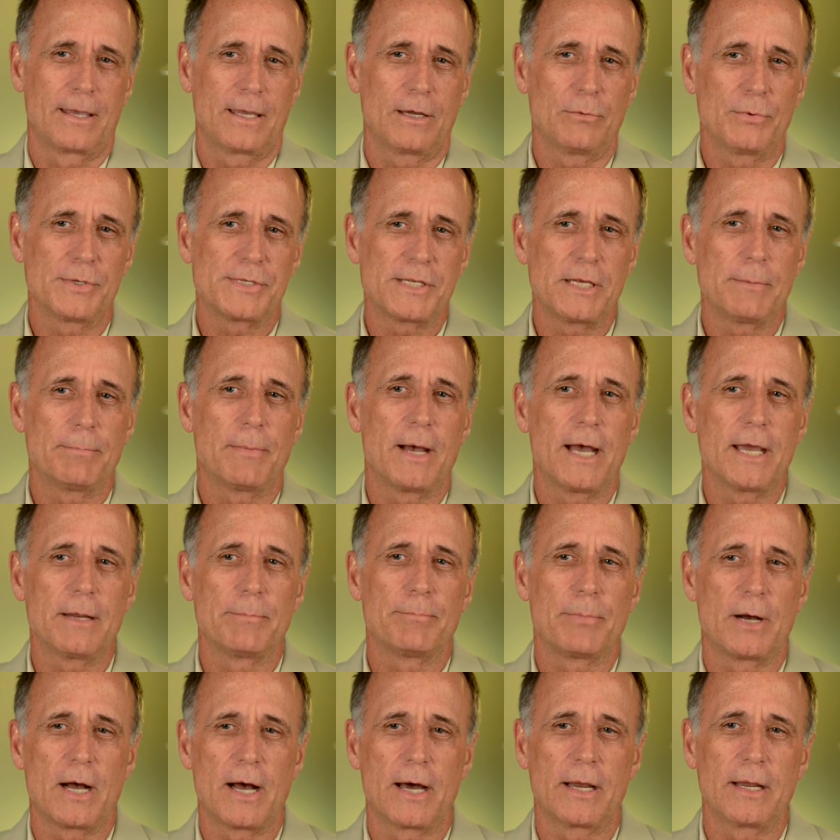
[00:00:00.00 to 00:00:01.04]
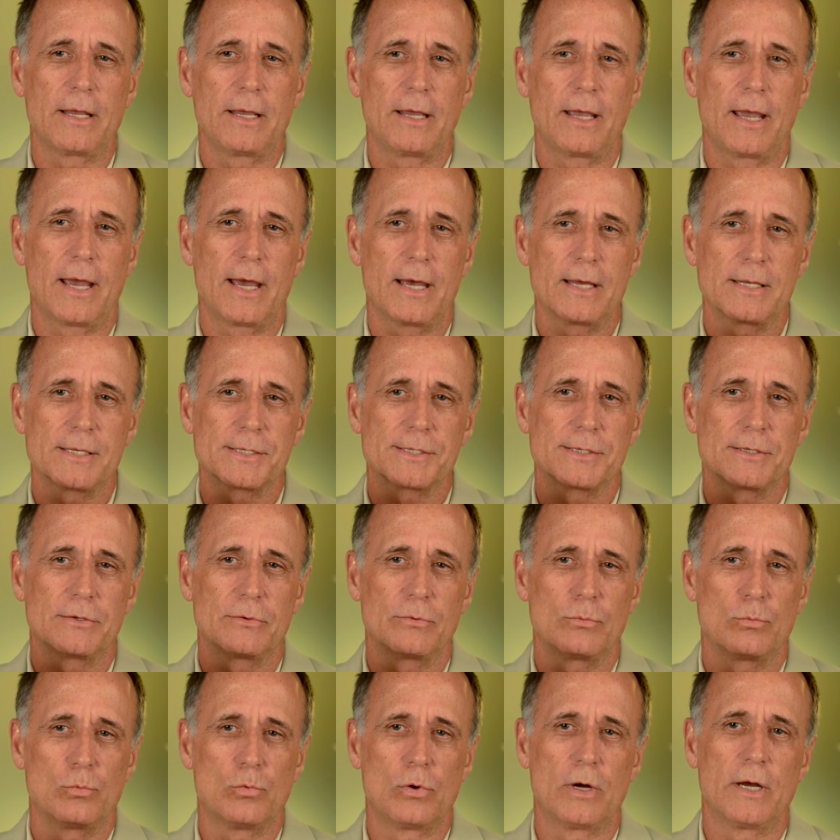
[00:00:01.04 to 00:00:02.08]
And we see mind body as
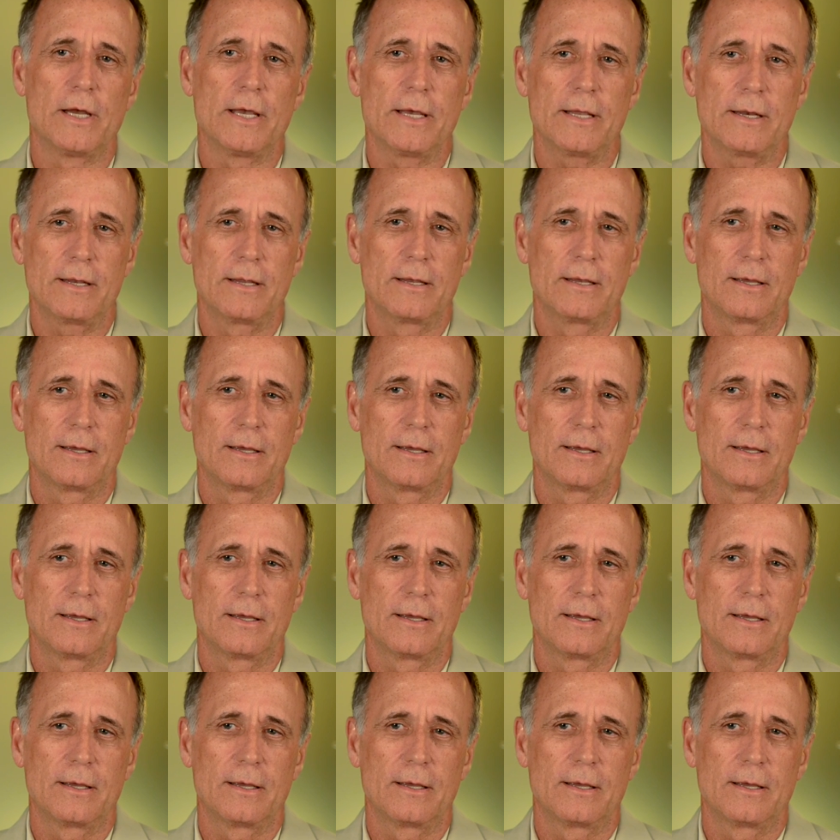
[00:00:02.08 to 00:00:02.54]
one.